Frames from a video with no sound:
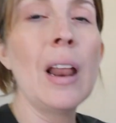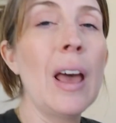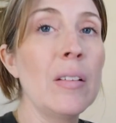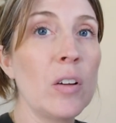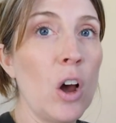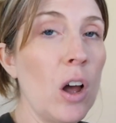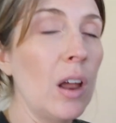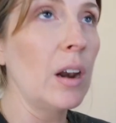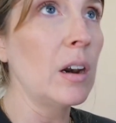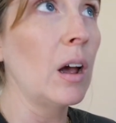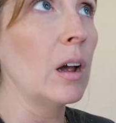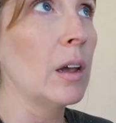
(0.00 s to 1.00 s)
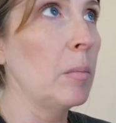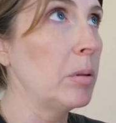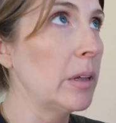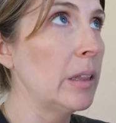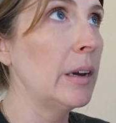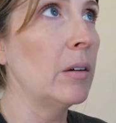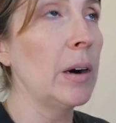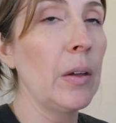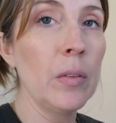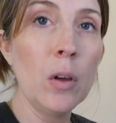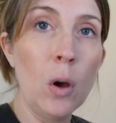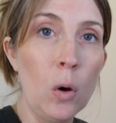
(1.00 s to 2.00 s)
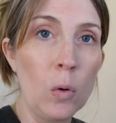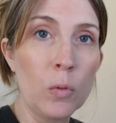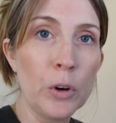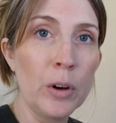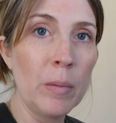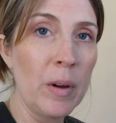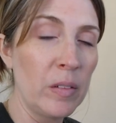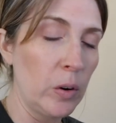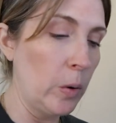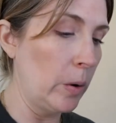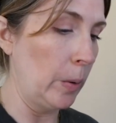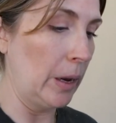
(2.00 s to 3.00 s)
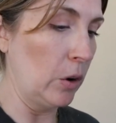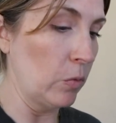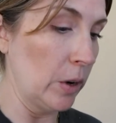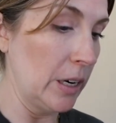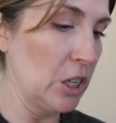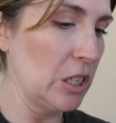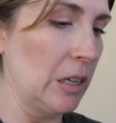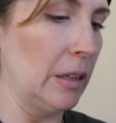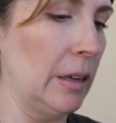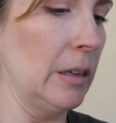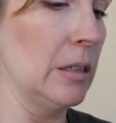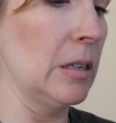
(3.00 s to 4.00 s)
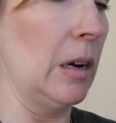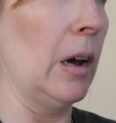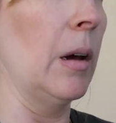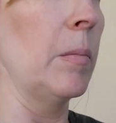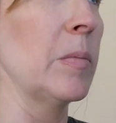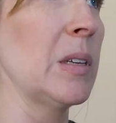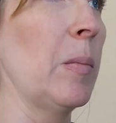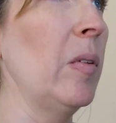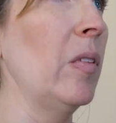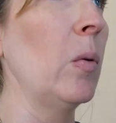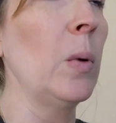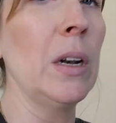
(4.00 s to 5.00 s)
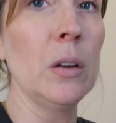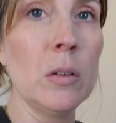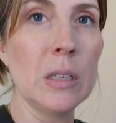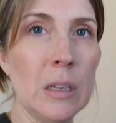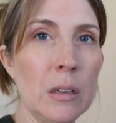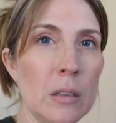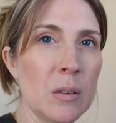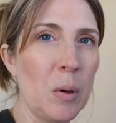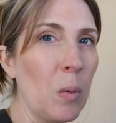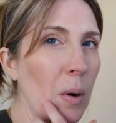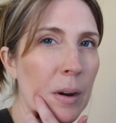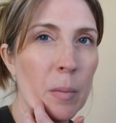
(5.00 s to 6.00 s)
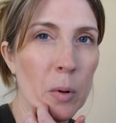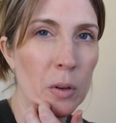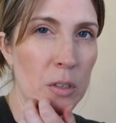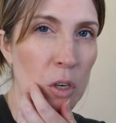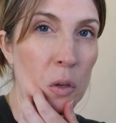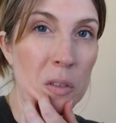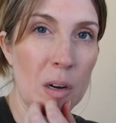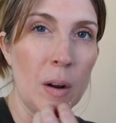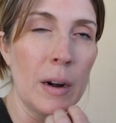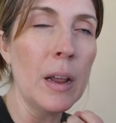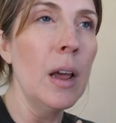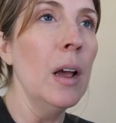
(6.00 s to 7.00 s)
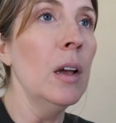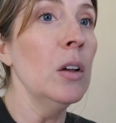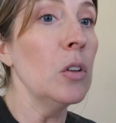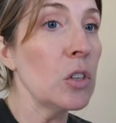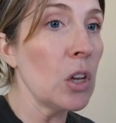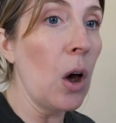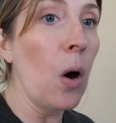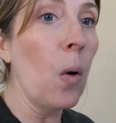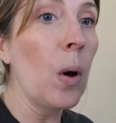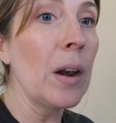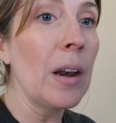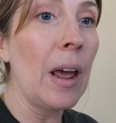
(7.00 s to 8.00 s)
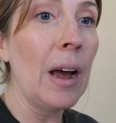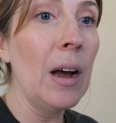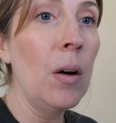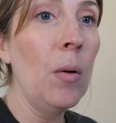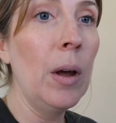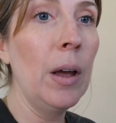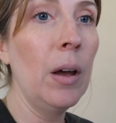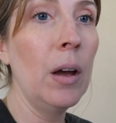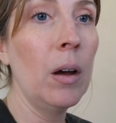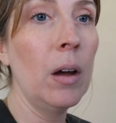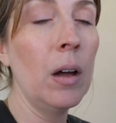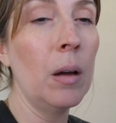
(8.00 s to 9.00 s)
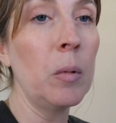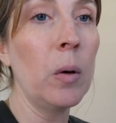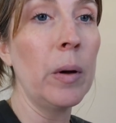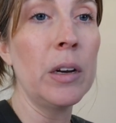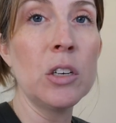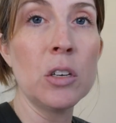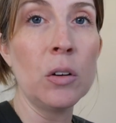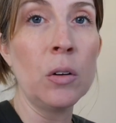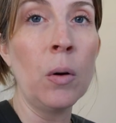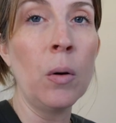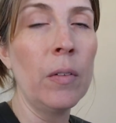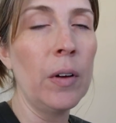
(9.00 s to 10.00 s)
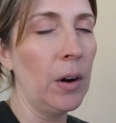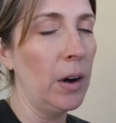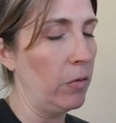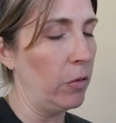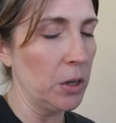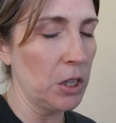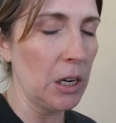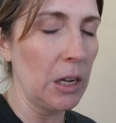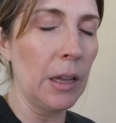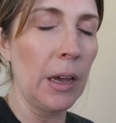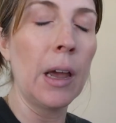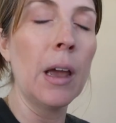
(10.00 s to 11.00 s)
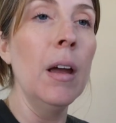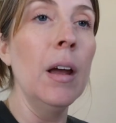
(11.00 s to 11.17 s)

have gone completely around the whole room, everywhere we could reach at least. Um, some of the window sills we weren't able to use it on. So now I'm going to, very unfortunately,